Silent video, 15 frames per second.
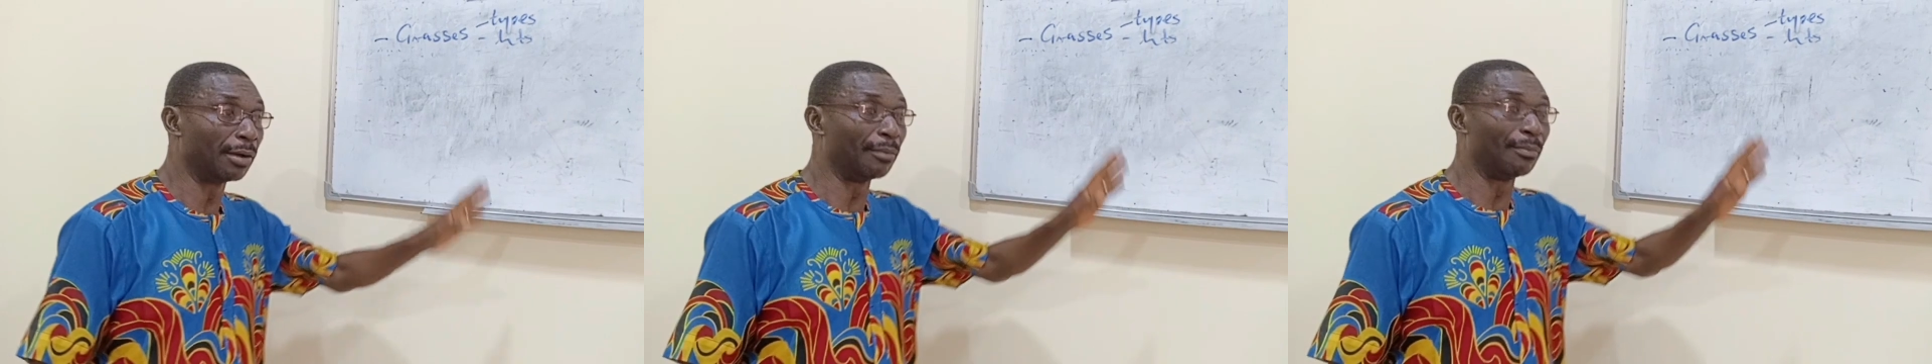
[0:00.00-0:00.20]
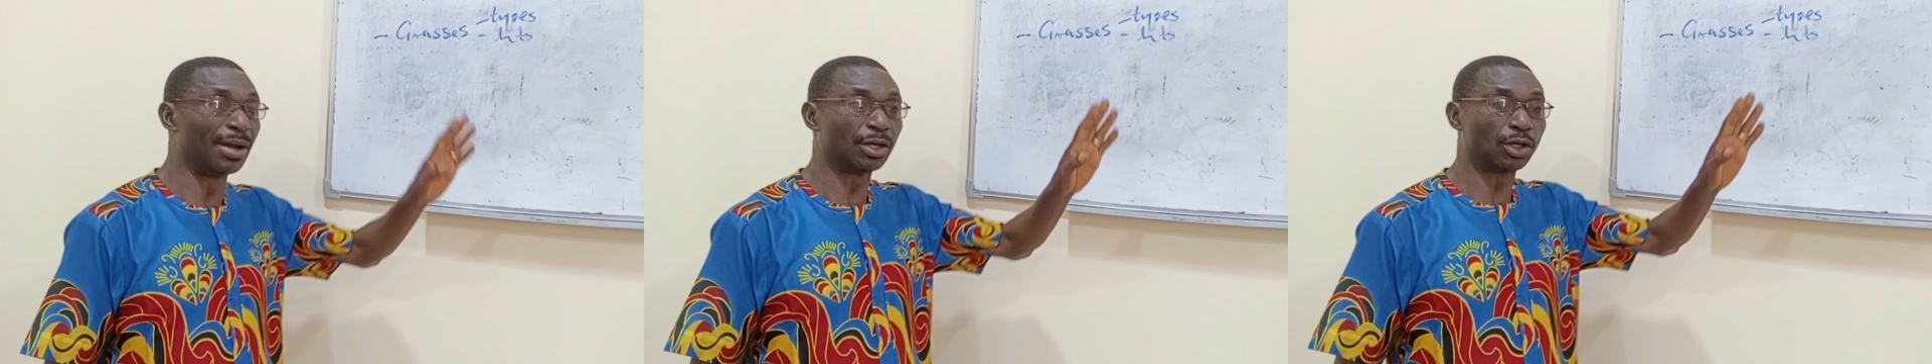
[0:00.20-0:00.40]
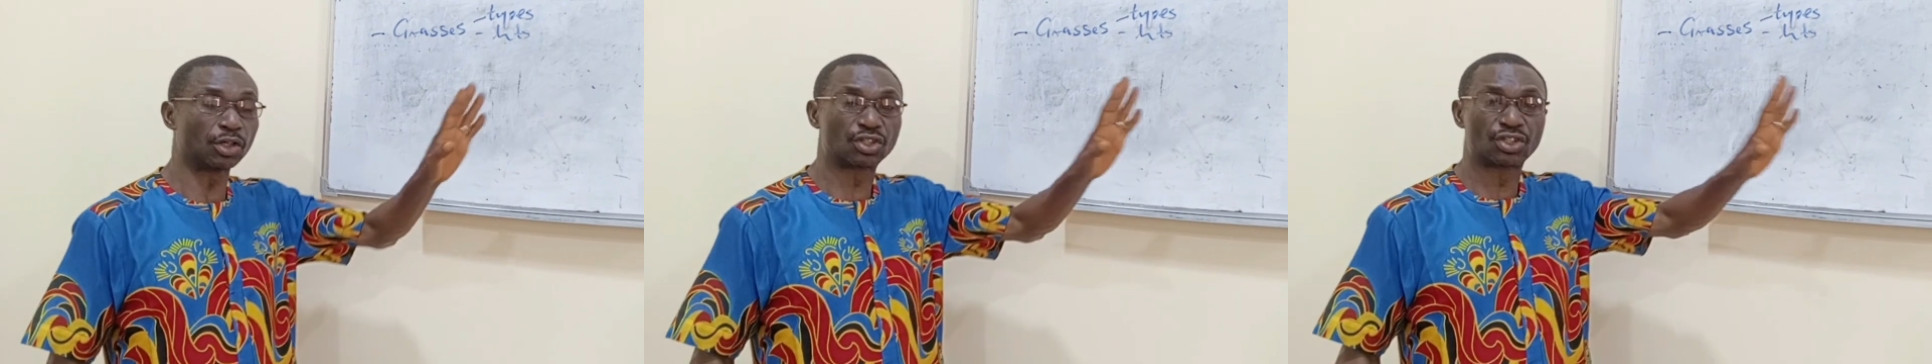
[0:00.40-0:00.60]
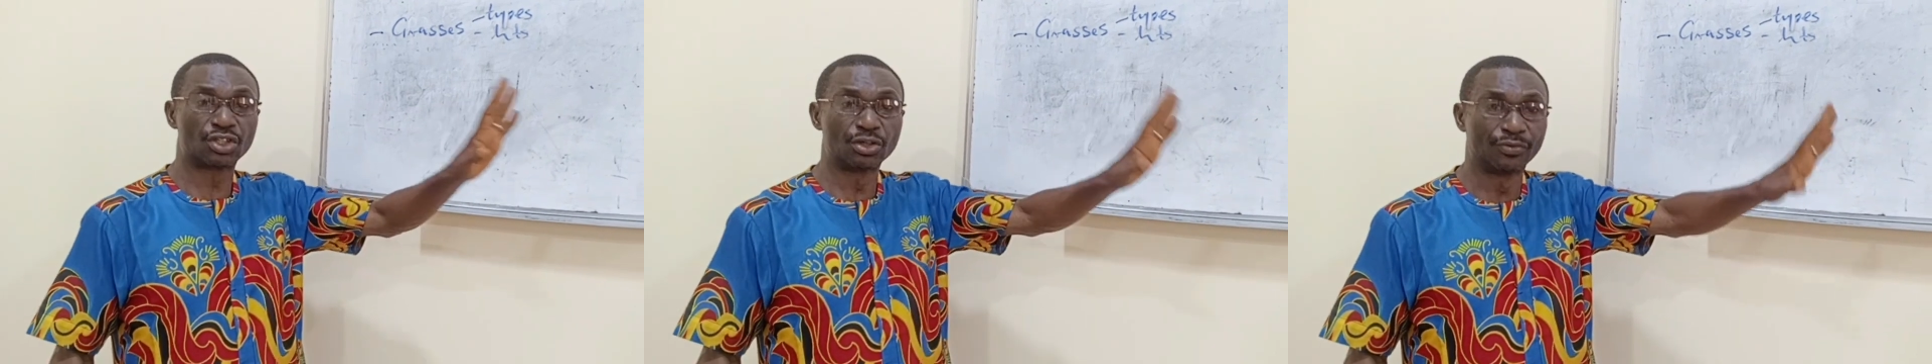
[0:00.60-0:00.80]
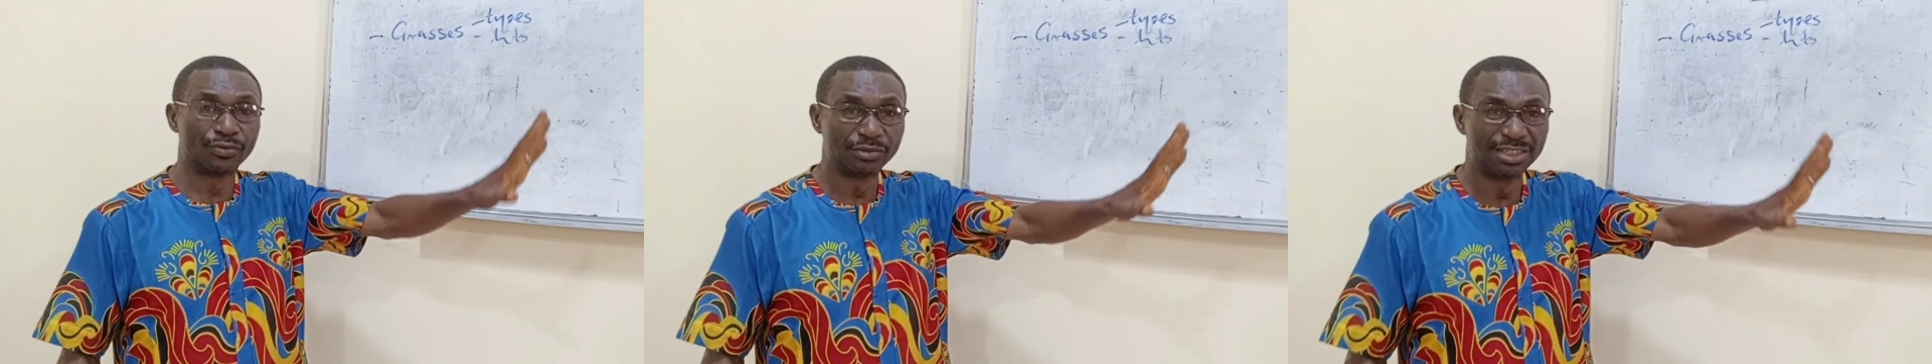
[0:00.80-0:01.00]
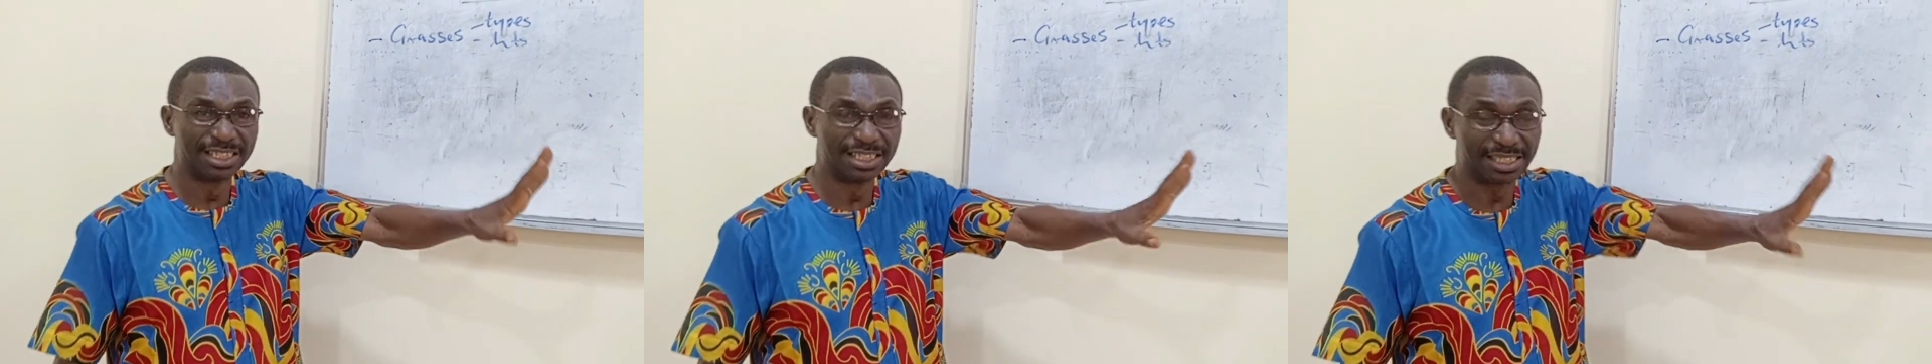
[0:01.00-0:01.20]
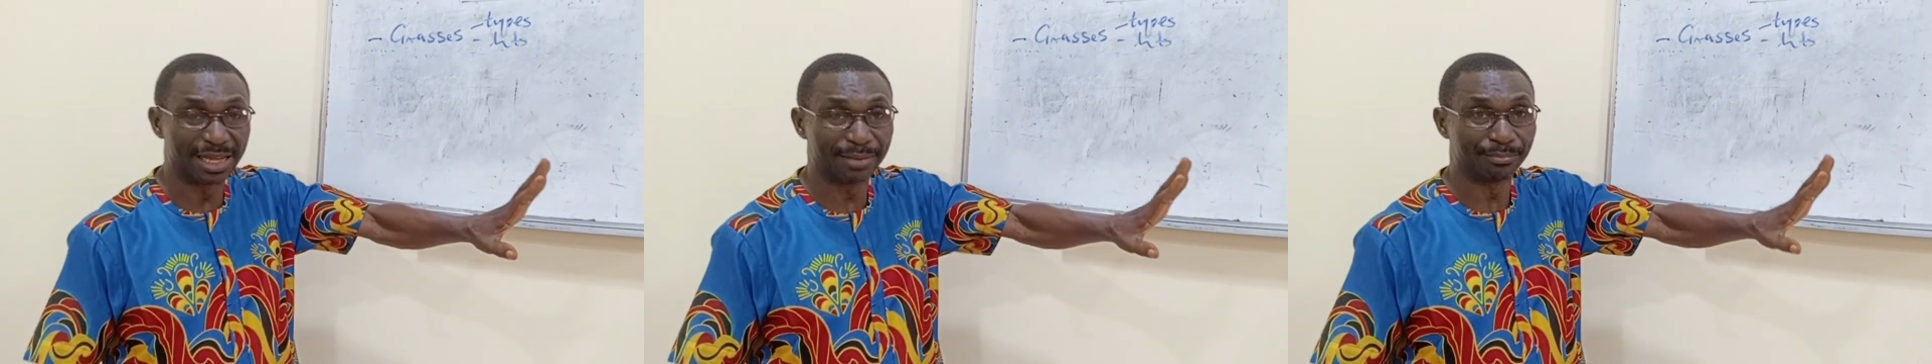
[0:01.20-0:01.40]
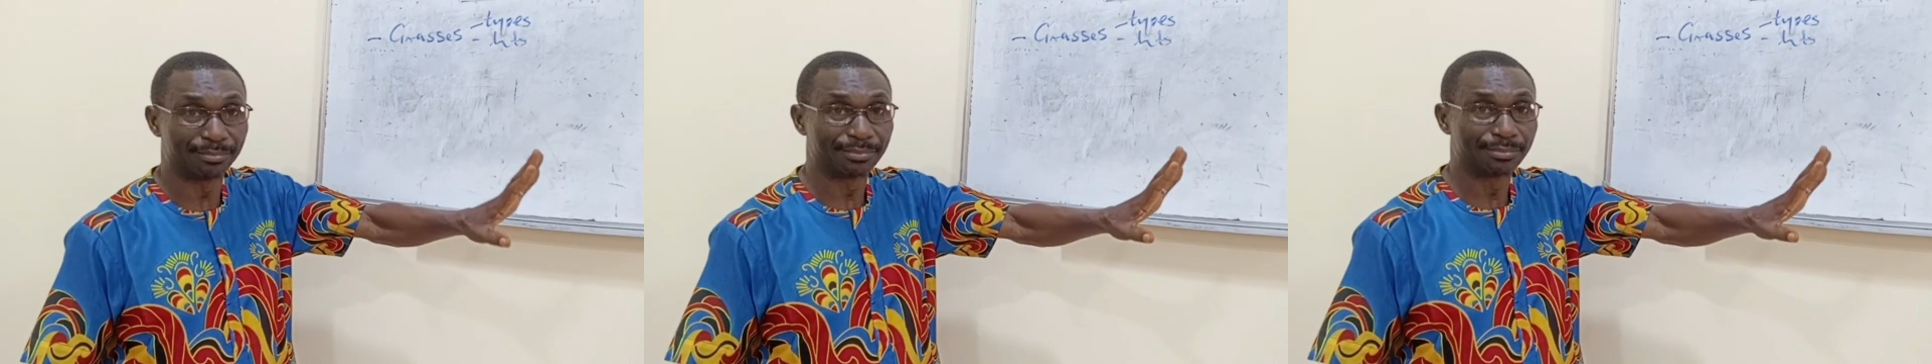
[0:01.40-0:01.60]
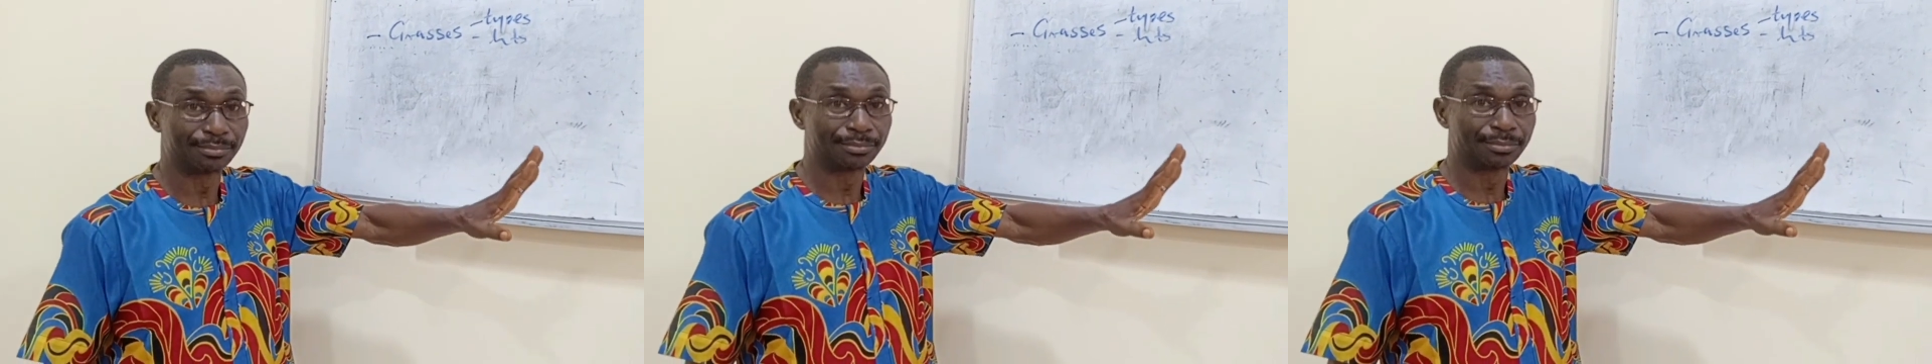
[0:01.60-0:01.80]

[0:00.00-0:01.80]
You may not even need them,